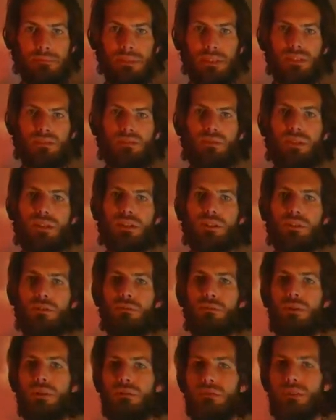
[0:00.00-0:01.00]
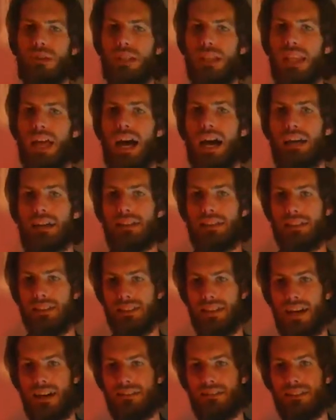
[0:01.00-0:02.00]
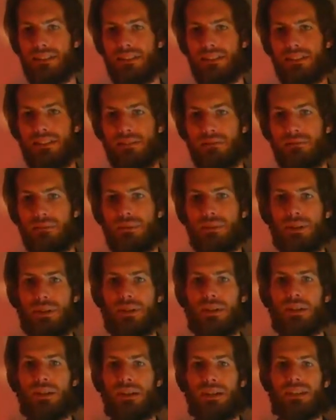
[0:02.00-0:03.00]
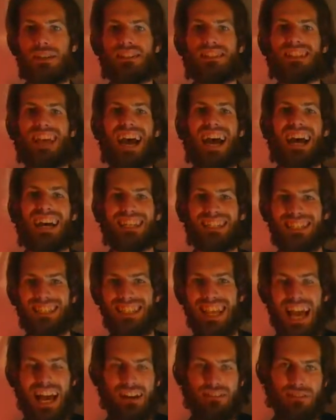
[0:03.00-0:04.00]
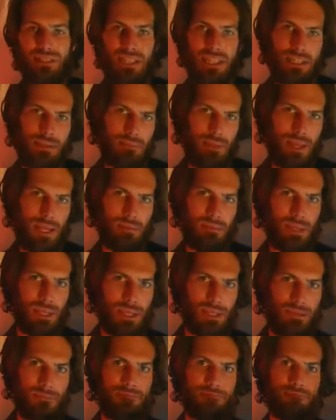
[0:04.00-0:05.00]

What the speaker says: One a little more relaxed sounding, a little more sad sounding, maybe.